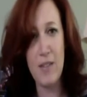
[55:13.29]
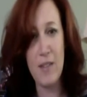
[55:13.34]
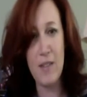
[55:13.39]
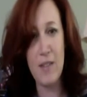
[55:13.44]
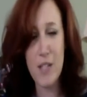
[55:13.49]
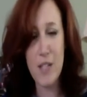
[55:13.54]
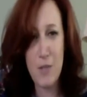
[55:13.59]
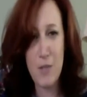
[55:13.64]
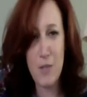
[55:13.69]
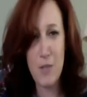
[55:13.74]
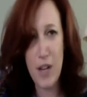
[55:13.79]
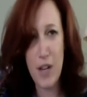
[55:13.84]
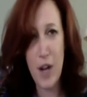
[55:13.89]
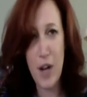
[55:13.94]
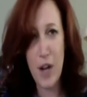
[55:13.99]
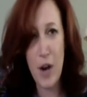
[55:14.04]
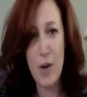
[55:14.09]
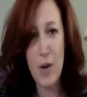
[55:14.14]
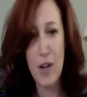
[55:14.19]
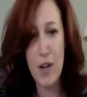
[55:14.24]
this
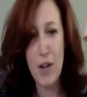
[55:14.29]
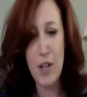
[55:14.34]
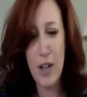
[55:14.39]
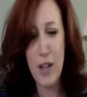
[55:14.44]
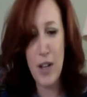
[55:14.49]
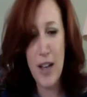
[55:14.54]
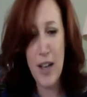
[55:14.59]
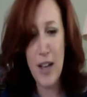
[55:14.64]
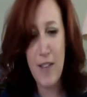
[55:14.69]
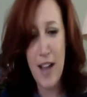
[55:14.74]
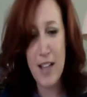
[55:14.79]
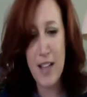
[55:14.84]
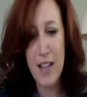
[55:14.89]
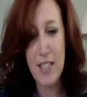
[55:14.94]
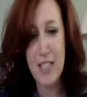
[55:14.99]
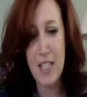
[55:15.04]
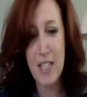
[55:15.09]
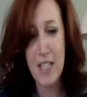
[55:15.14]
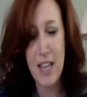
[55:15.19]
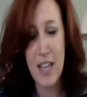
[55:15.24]
video, and you'll have
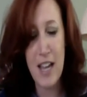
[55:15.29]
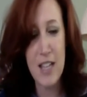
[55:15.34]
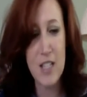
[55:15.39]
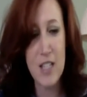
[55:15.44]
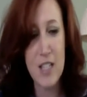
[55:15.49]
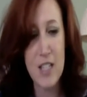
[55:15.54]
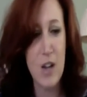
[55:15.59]
access to that.